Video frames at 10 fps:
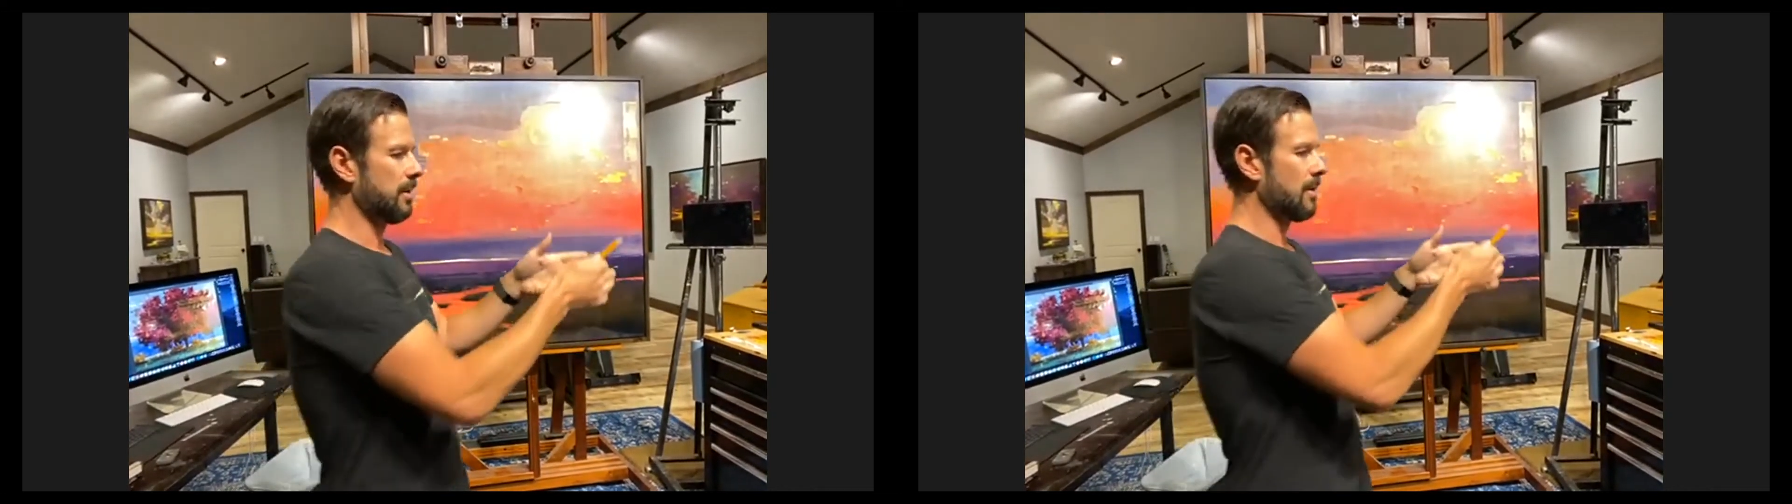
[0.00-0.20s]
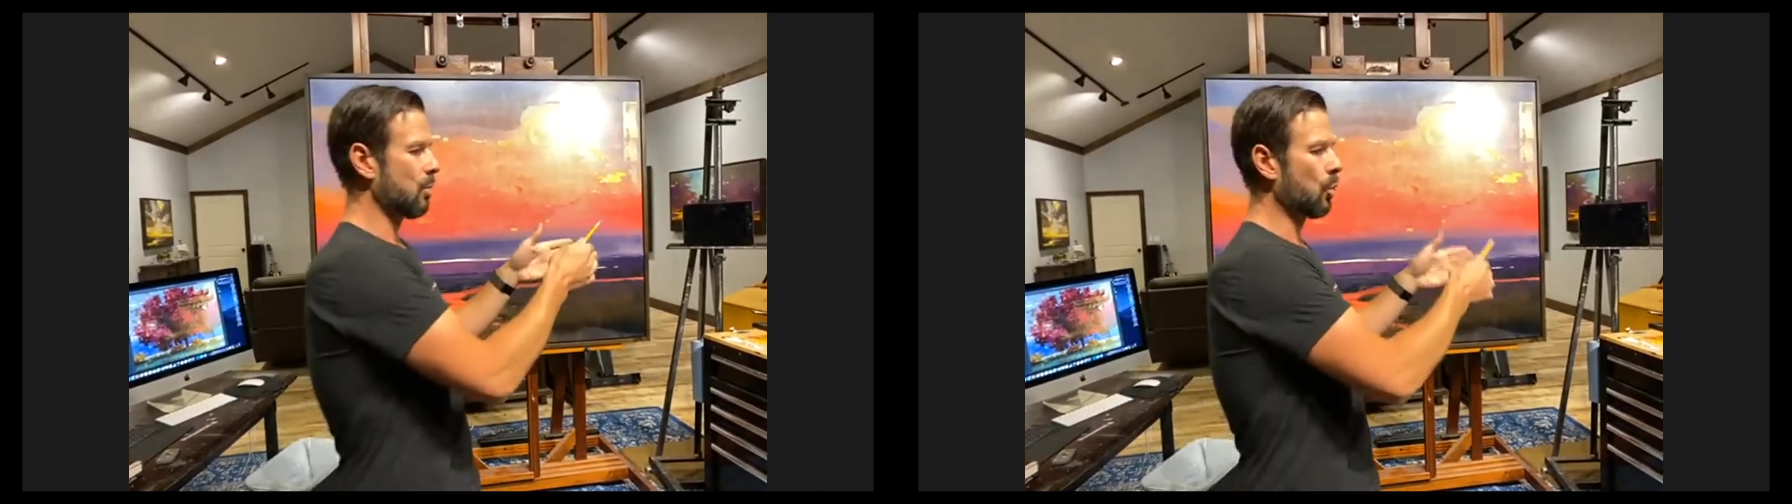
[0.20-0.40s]

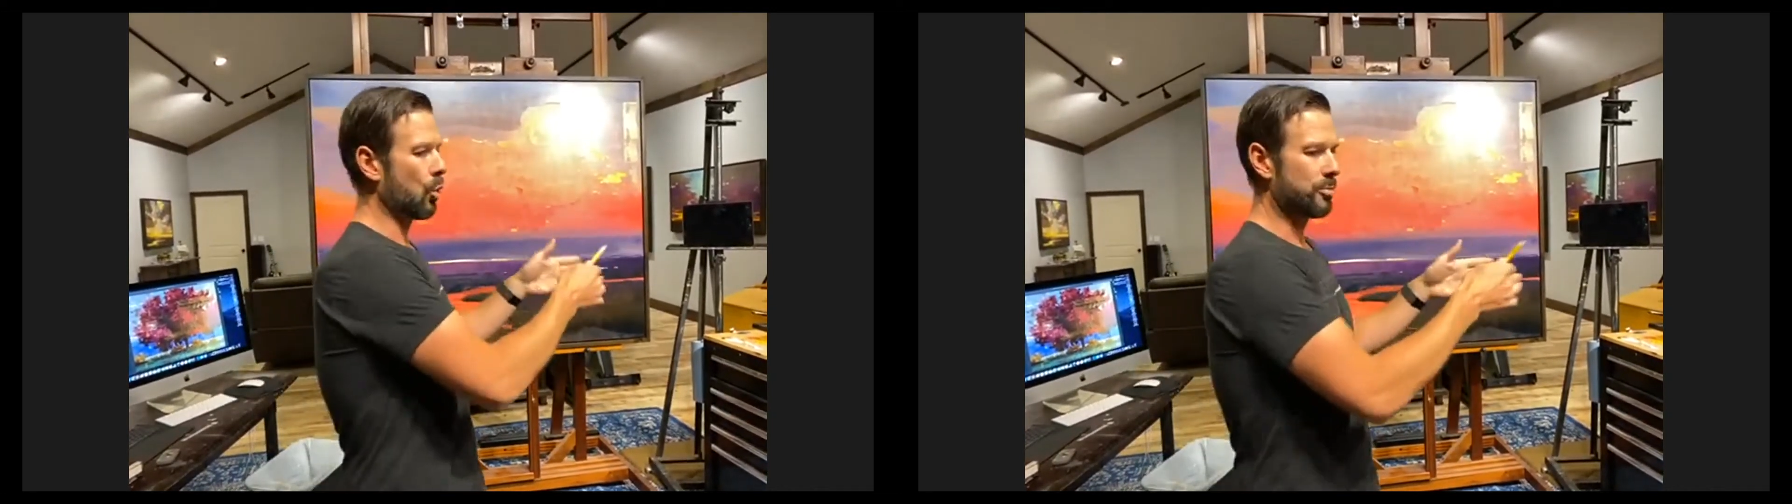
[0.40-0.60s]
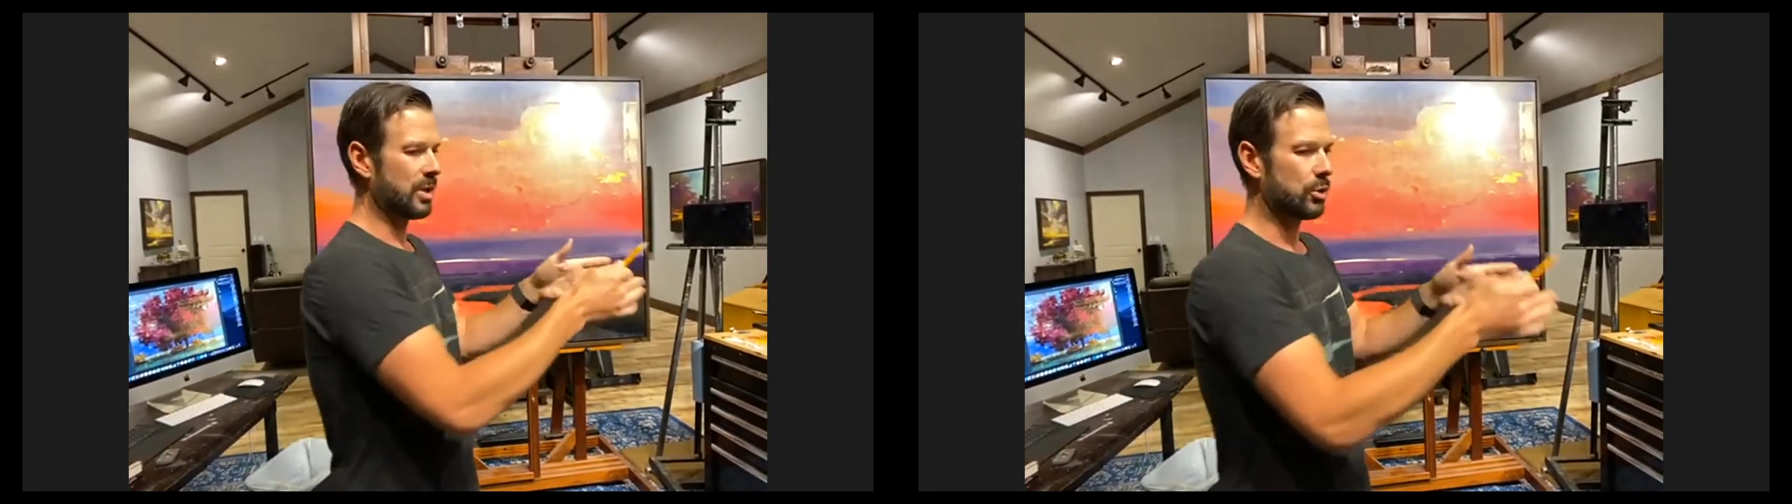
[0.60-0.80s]

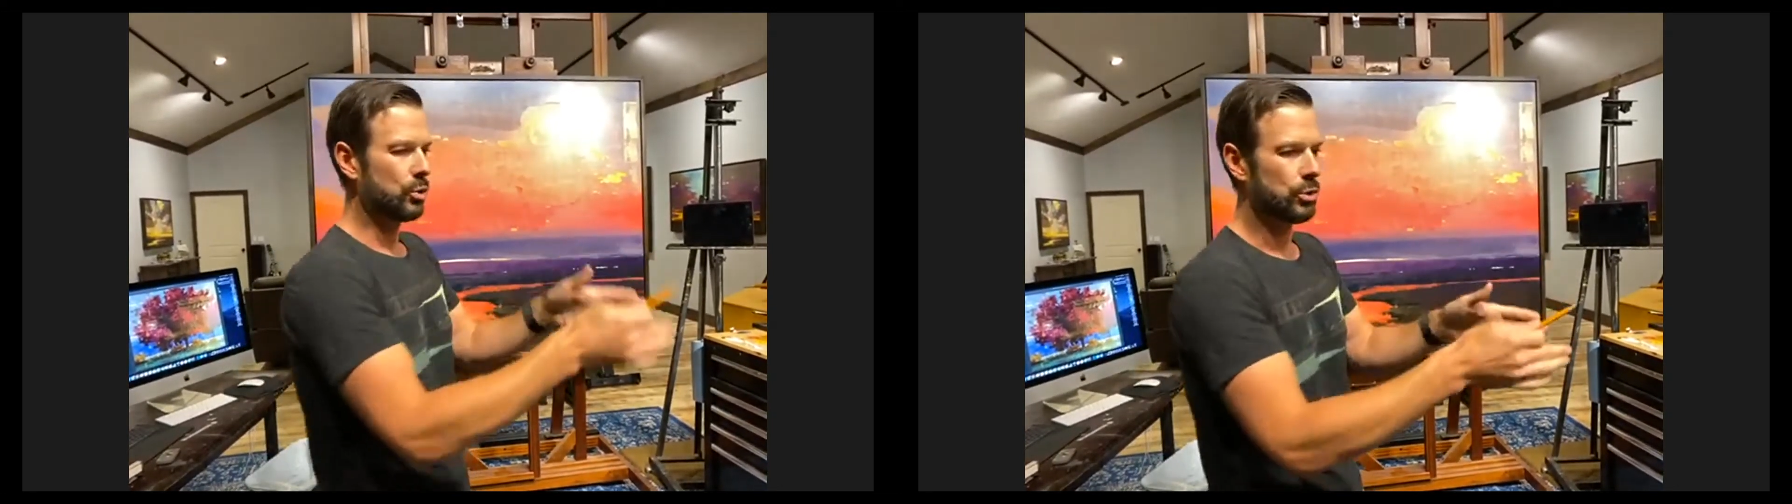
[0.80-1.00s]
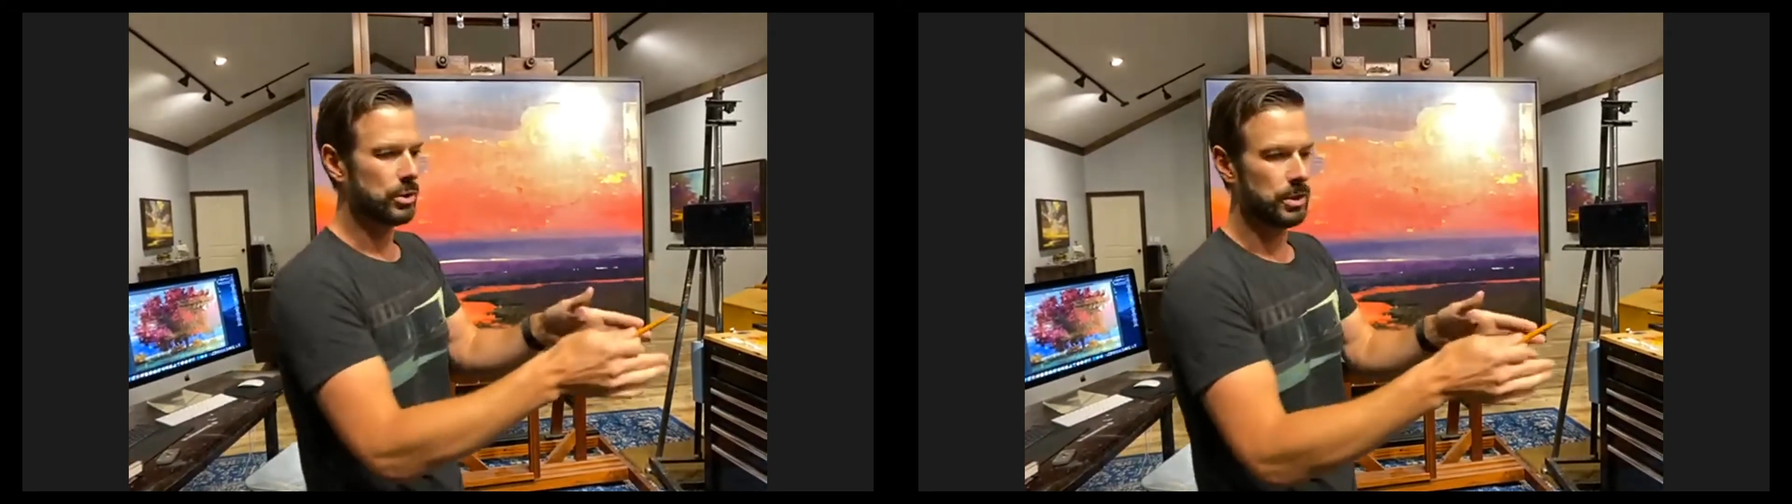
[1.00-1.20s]
warm and
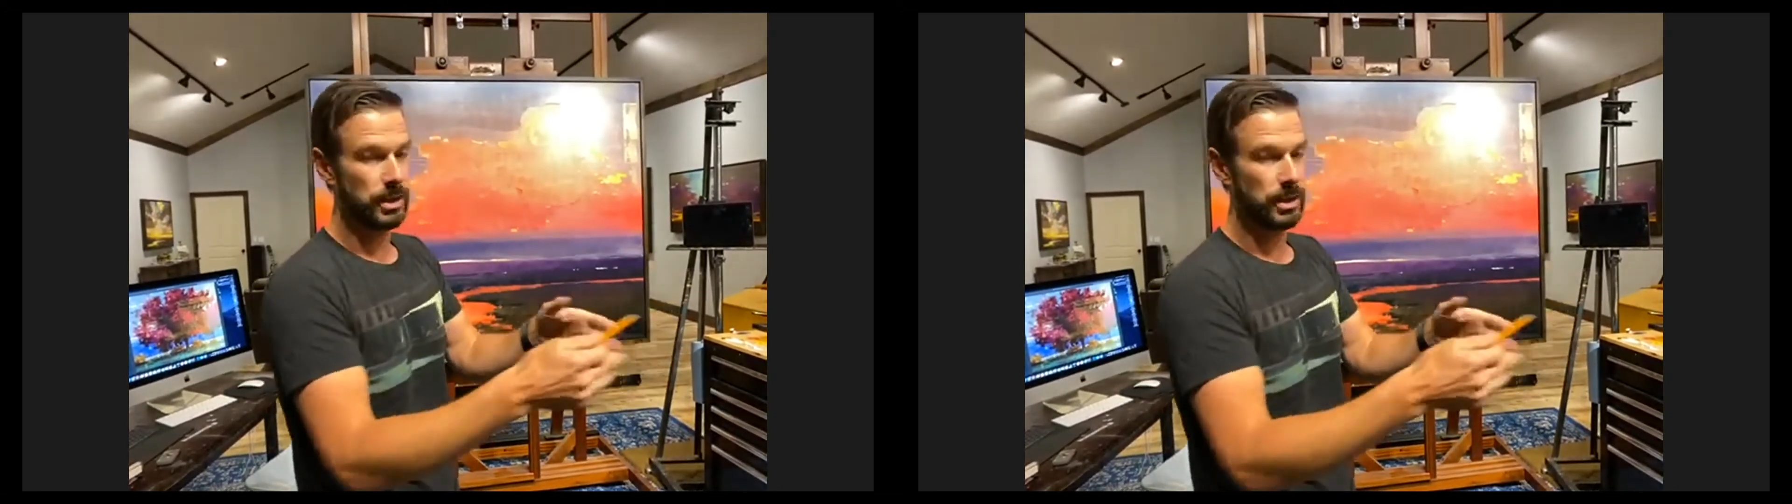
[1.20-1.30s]
cool